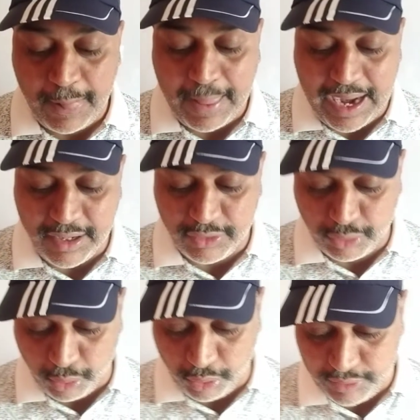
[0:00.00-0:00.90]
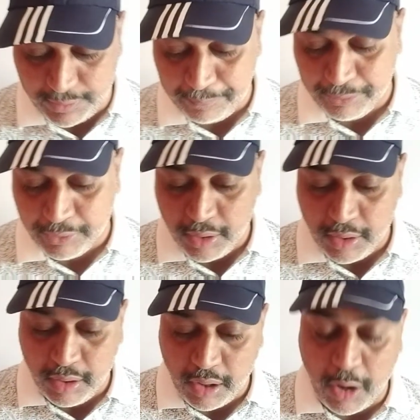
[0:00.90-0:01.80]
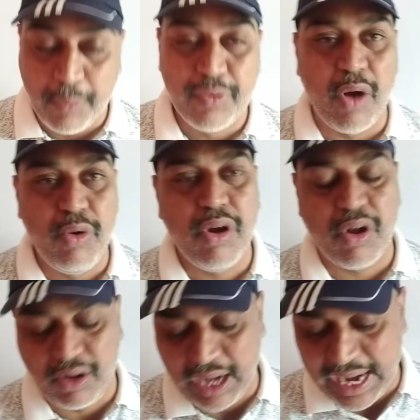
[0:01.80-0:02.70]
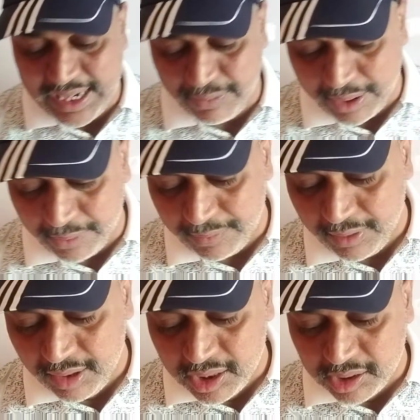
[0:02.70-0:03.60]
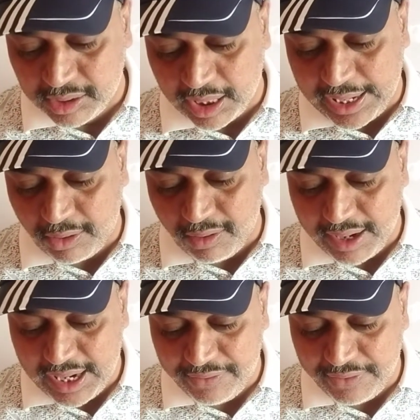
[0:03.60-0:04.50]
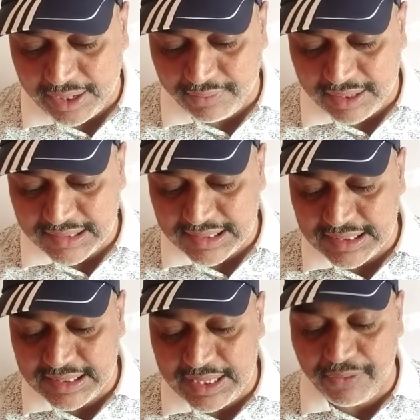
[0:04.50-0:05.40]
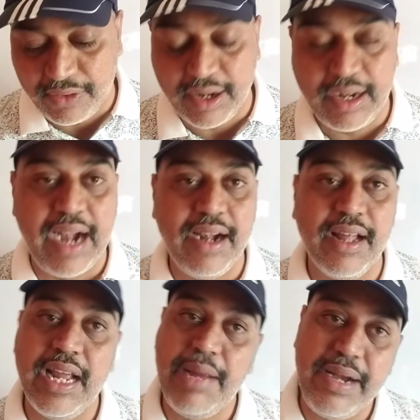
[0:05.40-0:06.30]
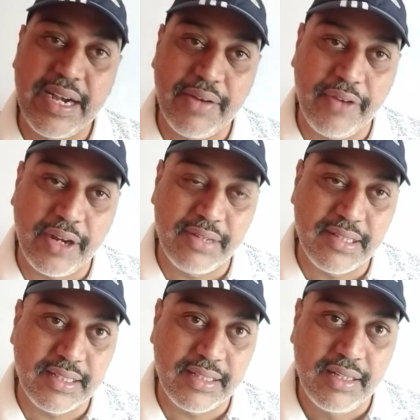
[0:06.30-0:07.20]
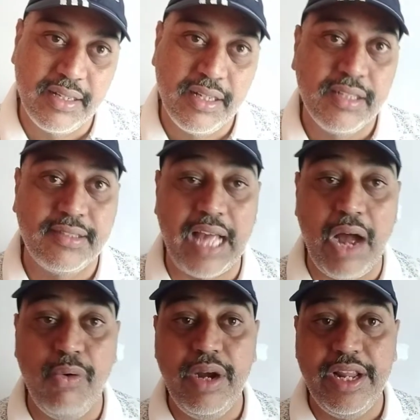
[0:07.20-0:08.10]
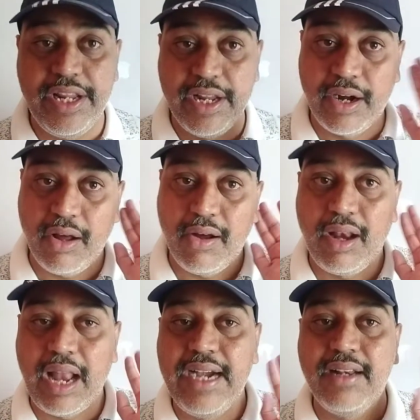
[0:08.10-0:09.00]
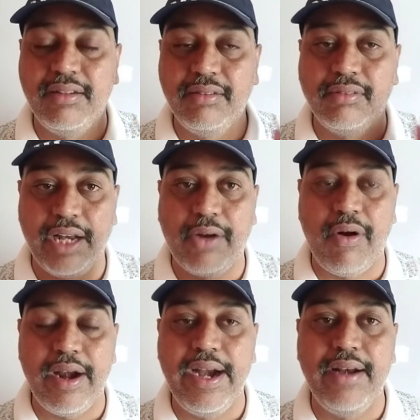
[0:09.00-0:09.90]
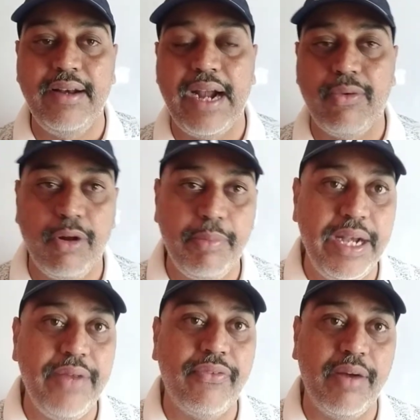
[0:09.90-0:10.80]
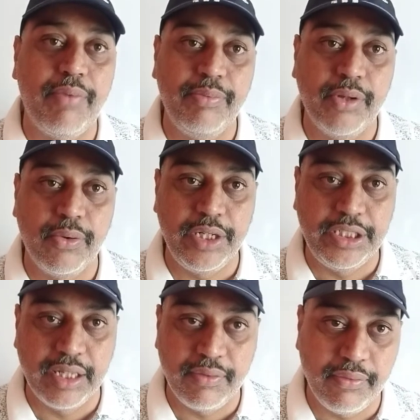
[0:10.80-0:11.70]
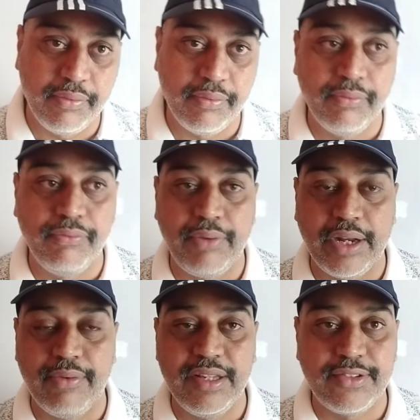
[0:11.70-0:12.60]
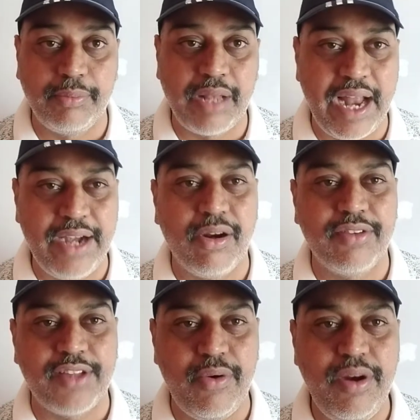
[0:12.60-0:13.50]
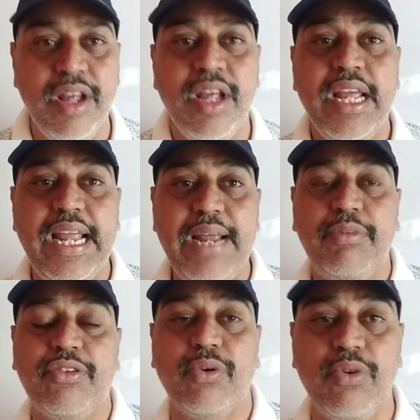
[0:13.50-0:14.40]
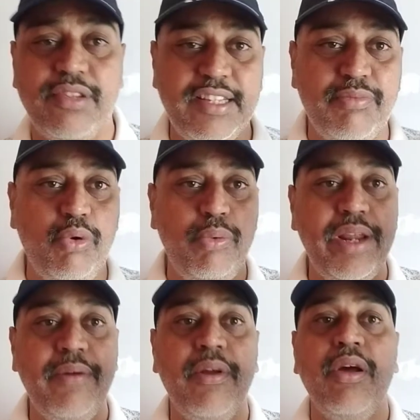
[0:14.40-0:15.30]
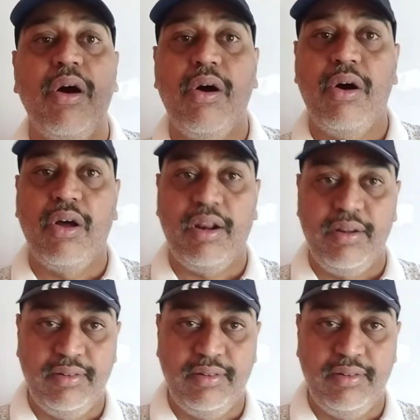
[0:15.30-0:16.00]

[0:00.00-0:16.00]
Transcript: and source of sound or light wave, the recorded frequency is different than the emitted frequency. Sound here or light recorded, that would be different from the original frequency of the light or sound if the source is moving or